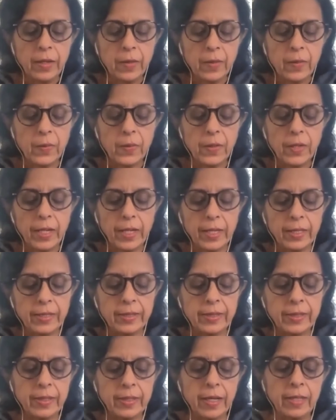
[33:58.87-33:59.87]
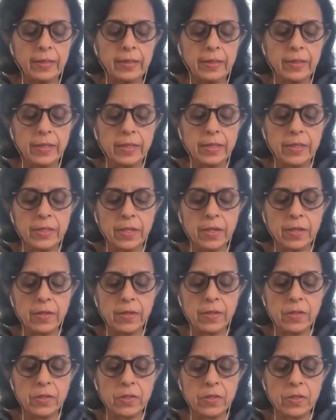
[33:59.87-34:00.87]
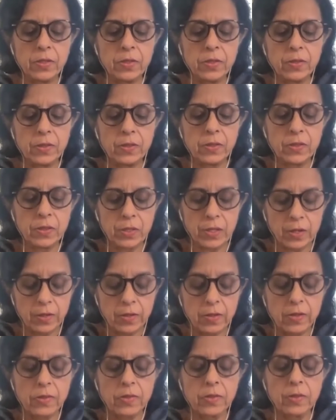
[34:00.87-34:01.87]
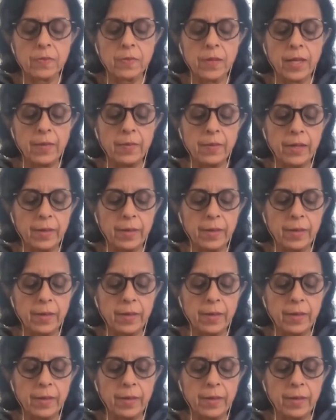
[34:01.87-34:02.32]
on anything other than terrorism